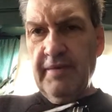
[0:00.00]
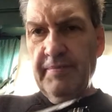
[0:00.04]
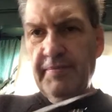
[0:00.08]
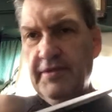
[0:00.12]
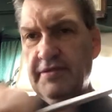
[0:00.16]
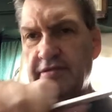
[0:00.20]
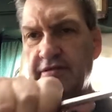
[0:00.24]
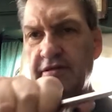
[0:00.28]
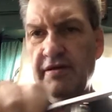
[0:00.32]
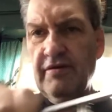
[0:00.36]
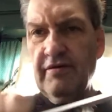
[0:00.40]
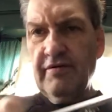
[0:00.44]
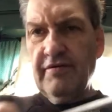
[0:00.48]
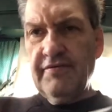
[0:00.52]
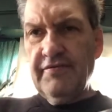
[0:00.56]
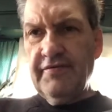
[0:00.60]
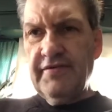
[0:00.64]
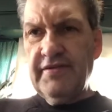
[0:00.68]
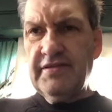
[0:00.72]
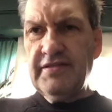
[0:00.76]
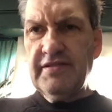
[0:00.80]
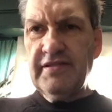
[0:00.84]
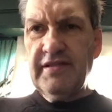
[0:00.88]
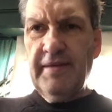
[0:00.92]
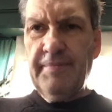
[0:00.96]
it so if
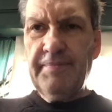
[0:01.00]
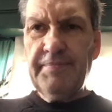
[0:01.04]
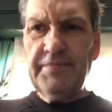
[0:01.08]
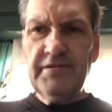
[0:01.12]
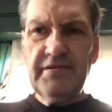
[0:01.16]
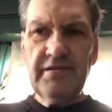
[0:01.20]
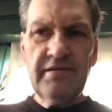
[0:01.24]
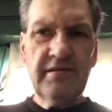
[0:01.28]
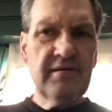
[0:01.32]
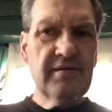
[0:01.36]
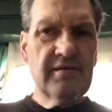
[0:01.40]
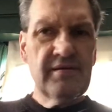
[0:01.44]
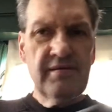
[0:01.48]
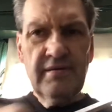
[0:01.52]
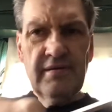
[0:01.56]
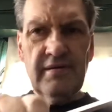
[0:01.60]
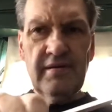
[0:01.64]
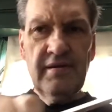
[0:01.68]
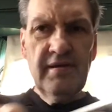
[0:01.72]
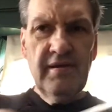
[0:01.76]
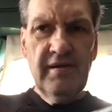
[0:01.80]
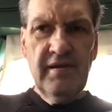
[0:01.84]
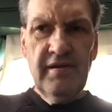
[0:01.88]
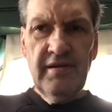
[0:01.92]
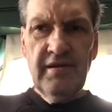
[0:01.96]
it slips,
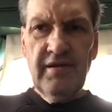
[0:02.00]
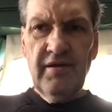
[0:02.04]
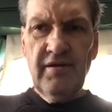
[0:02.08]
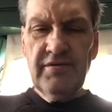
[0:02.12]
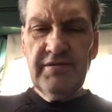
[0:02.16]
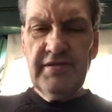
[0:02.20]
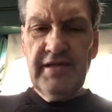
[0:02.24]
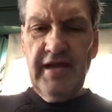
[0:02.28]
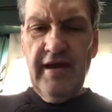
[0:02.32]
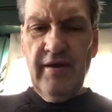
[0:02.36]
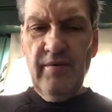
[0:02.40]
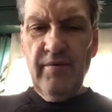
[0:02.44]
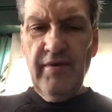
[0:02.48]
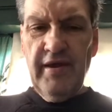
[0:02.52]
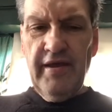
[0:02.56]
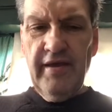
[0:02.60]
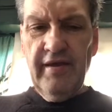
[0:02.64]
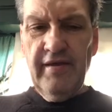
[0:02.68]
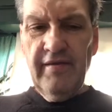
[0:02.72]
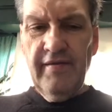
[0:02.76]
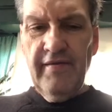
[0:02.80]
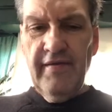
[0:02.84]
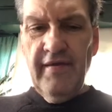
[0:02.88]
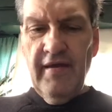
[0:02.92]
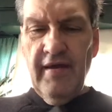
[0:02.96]
it goes that way.
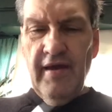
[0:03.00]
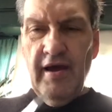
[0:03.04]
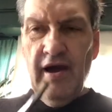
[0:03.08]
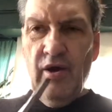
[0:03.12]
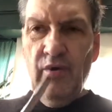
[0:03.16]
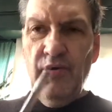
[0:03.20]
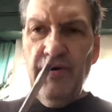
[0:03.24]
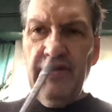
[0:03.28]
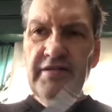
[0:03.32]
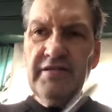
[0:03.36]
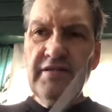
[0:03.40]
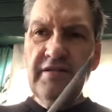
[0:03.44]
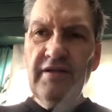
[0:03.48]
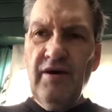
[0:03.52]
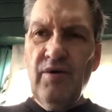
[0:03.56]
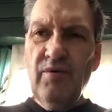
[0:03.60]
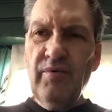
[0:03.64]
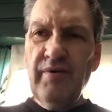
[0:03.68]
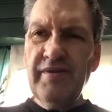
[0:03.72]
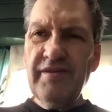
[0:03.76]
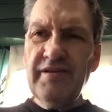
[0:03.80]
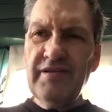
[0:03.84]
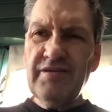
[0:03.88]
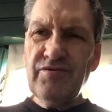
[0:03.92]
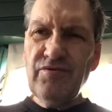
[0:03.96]
Always know
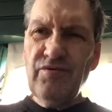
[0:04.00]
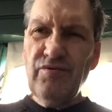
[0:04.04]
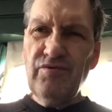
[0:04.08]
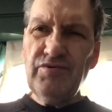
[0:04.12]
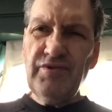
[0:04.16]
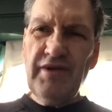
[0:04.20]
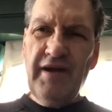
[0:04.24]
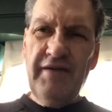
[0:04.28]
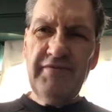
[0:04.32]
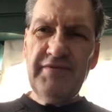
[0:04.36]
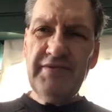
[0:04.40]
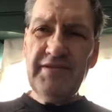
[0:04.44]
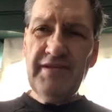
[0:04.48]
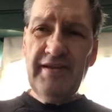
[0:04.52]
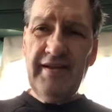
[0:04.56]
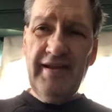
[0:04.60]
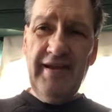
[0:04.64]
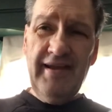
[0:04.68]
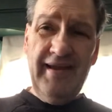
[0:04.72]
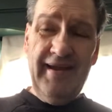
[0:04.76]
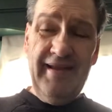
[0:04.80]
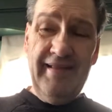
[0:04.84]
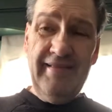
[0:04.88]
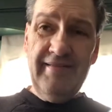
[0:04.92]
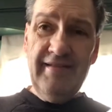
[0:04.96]
where the screwdriver is going to
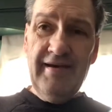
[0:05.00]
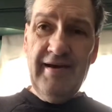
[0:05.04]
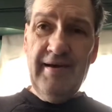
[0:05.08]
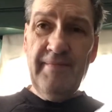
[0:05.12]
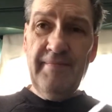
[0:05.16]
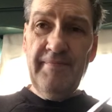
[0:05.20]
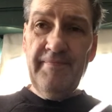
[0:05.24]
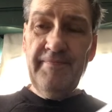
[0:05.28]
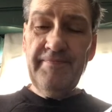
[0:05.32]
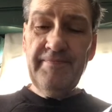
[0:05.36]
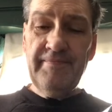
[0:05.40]
end up.